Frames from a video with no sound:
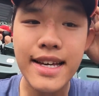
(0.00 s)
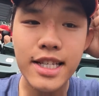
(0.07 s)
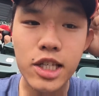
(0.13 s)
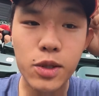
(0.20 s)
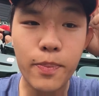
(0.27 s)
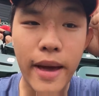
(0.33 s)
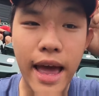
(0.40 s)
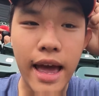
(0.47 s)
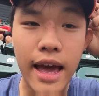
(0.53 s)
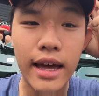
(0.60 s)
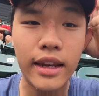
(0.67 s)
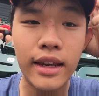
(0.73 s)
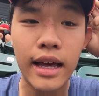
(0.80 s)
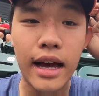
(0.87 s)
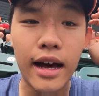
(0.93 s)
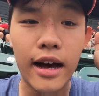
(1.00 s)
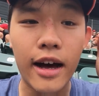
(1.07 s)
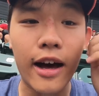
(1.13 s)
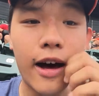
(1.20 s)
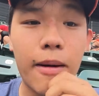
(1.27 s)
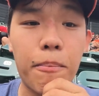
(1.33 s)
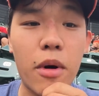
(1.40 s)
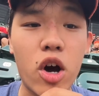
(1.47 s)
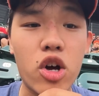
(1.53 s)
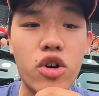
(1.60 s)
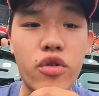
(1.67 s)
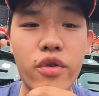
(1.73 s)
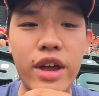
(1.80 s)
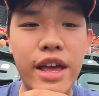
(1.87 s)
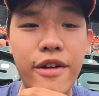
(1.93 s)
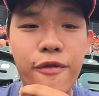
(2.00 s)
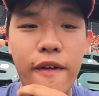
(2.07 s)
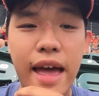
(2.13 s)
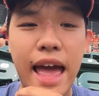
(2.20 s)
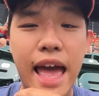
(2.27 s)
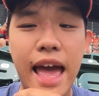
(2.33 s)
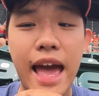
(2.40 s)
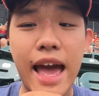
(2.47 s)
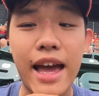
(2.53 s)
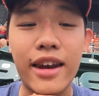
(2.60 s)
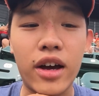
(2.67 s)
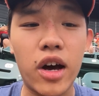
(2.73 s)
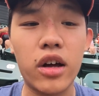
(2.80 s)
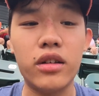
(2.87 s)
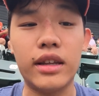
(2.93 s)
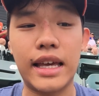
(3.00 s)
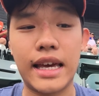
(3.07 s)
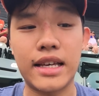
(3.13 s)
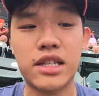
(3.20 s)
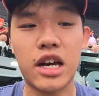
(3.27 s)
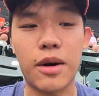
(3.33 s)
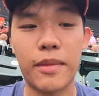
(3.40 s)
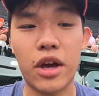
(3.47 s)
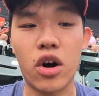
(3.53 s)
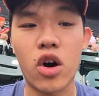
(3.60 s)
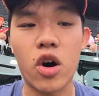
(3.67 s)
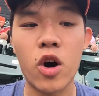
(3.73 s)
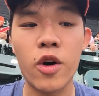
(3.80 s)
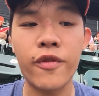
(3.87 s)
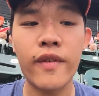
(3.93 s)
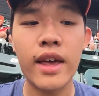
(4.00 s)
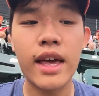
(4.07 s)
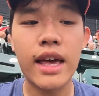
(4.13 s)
Span, Moncrief, and Huntley is coming off,